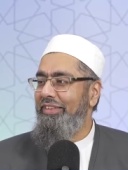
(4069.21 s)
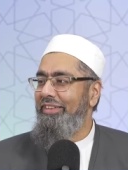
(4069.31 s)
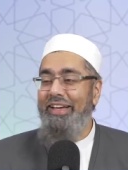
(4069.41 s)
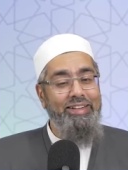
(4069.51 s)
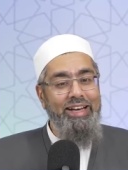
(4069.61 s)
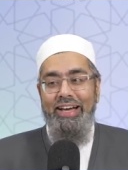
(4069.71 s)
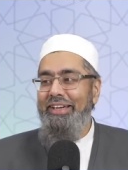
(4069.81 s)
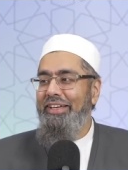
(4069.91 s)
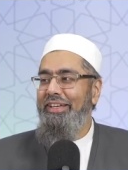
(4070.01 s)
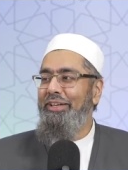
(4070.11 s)
They're
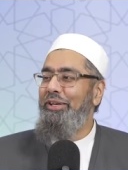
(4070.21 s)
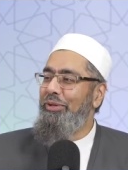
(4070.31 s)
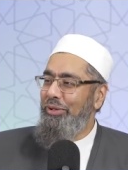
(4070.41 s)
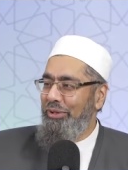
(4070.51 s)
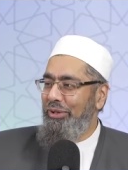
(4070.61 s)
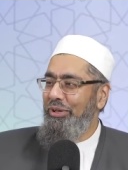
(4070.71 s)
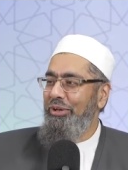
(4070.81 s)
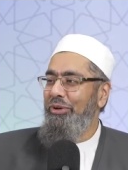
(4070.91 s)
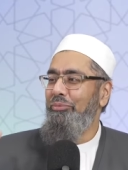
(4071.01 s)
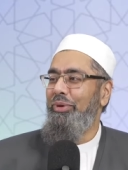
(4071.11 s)
dead,
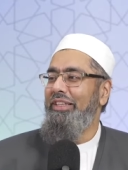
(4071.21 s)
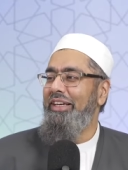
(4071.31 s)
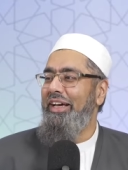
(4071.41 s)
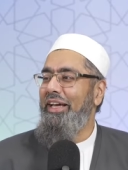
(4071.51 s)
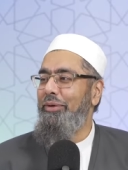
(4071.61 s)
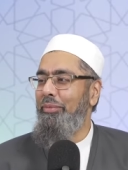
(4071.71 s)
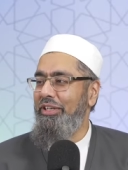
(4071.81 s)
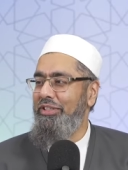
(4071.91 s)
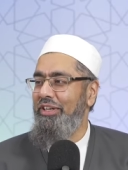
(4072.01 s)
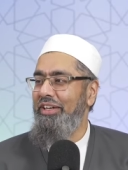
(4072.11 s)
but they died a
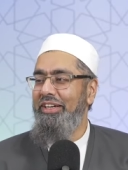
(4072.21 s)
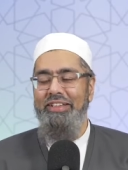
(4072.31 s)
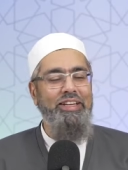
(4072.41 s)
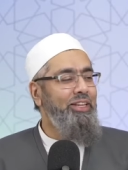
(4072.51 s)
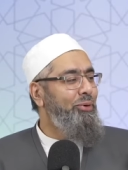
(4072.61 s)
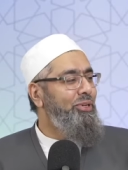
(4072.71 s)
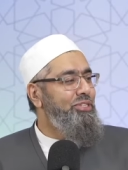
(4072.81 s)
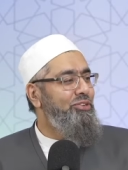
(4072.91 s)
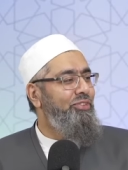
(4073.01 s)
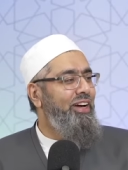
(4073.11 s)
martyr. The other one
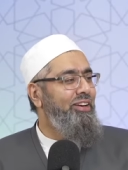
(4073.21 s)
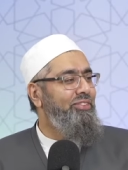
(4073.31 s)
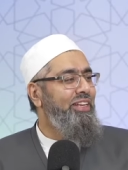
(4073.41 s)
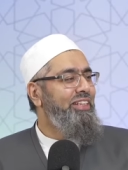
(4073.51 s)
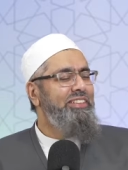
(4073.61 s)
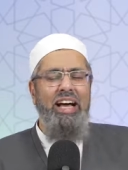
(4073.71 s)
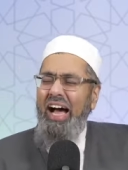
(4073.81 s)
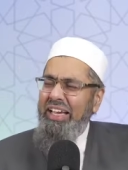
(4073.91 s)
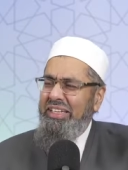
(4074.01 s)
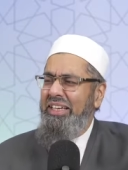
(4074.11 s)
survived.
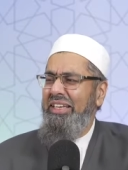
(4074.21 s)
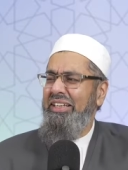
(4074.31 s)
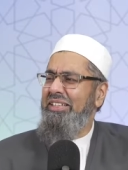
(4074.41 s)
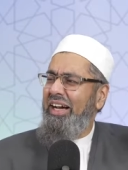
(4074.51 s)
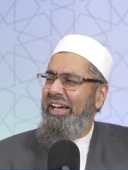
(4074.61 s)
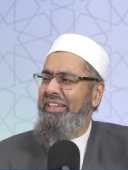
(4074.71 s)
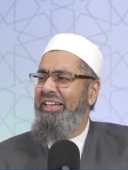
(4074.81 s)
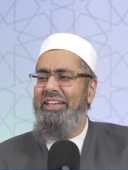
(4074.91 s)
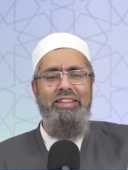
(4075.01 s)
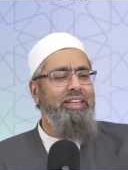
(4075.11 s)
I did it. I did
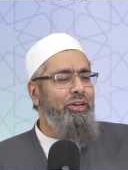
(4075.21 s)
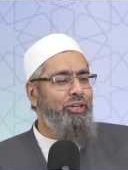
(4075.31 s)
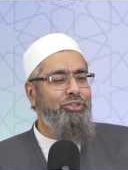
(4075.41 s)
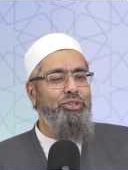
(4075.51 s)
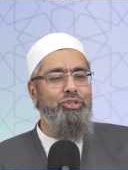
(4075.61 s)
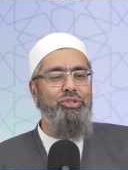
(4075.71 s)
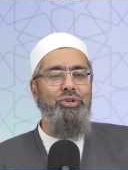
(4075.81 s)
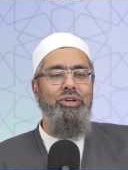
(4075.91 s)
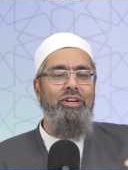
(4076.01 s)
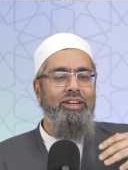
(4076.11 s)
it. They got to the
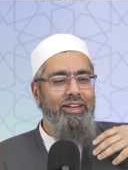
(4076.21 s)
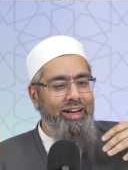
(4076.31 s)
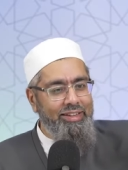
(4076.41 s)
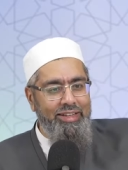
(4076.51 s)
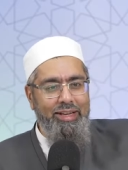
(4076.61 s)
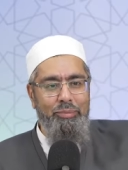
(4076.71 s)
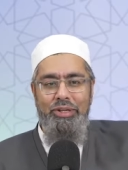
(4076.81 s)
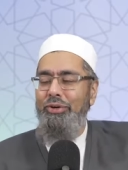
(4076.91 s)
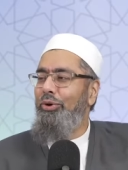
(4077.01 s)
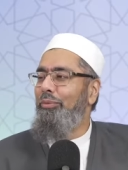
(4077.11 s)
shore and they
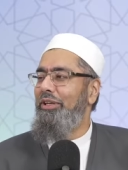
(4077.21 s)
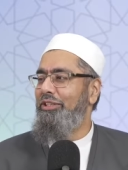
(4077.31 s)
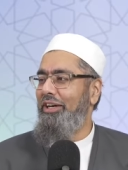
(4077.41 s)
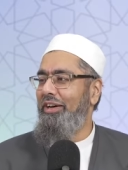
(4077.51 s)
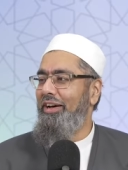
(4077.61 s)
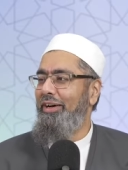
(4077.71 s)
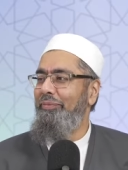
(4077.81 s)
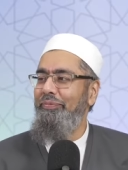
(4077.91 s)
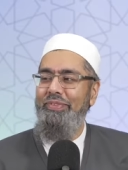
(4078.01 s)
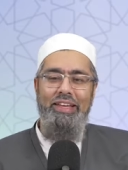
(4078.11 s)
committed a whole bunch of
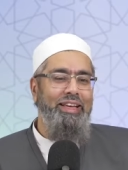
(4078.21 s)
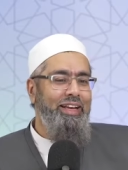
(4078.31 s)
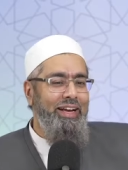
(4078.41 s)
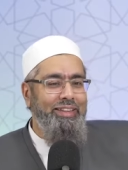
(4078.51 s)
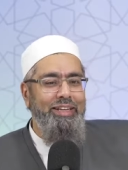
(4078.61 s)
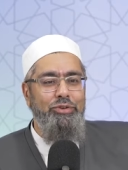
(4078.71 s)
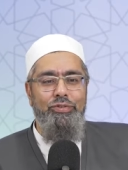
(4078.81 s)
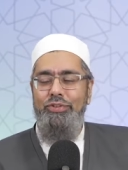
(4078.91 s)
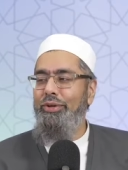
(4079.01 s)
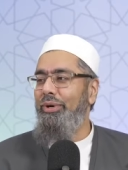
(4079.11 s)
haram and they
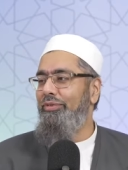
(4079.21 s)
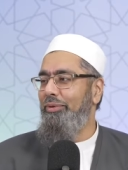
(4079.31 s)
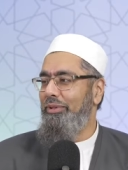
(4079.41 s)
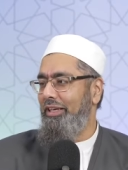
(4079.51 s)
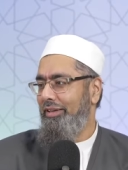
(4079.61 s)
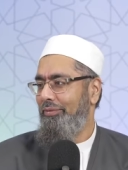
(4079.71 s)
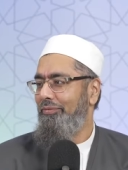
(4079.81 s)
drifted away from deen.